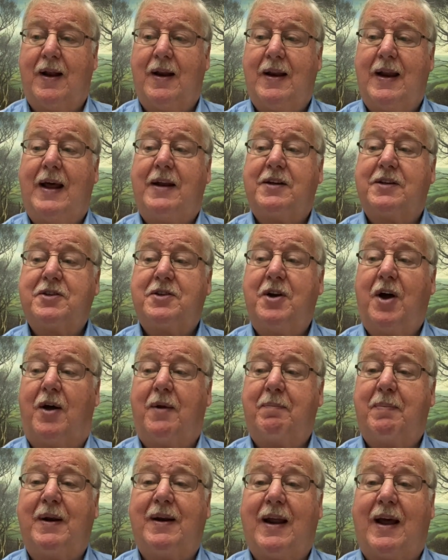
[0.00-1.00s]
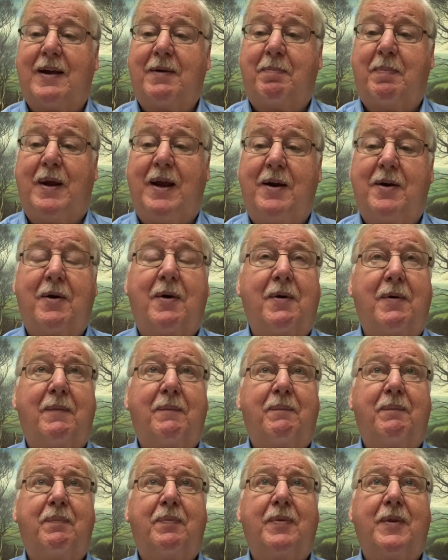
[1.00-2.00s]
Let us not be like Peter,
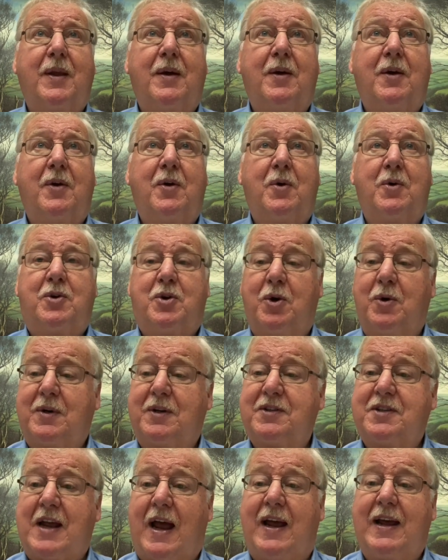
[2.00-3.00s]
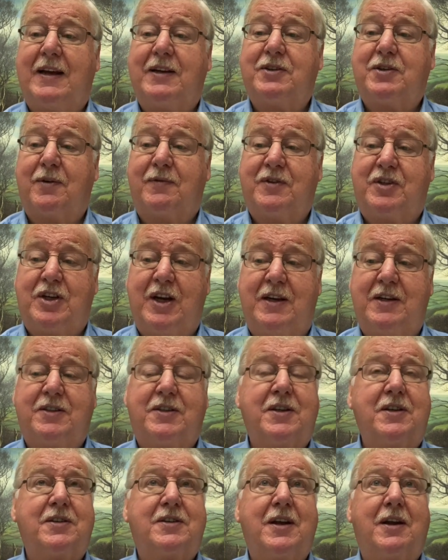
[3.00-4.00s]
who took his eyes off
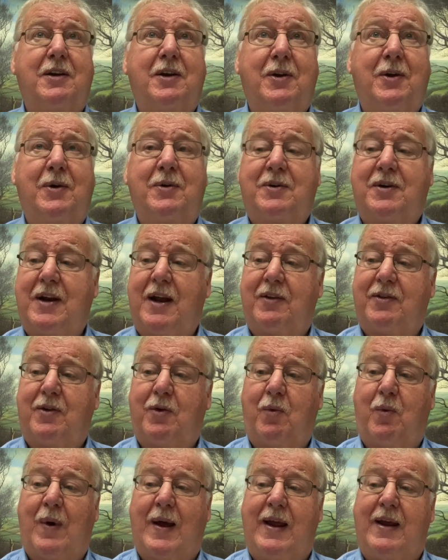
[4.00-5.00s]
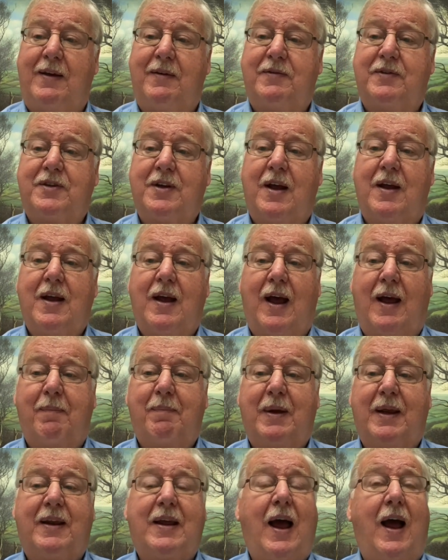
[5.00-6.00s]
Jesus and looked at the waves and
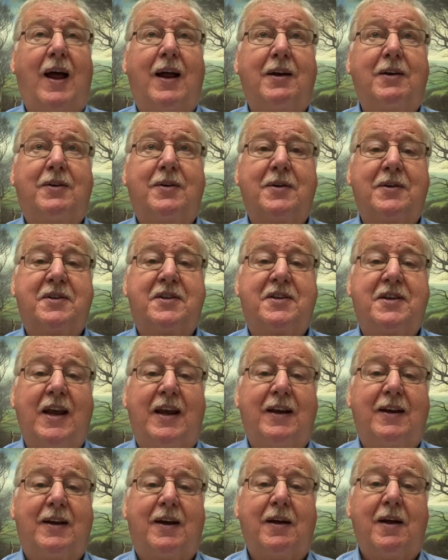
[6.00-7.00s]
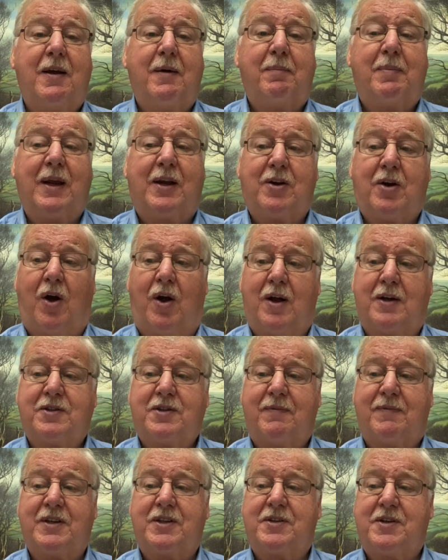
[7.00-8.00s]
began to sink because
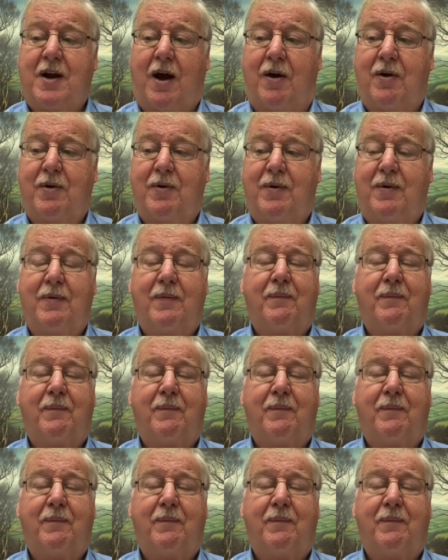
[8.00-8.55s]
of his doubt.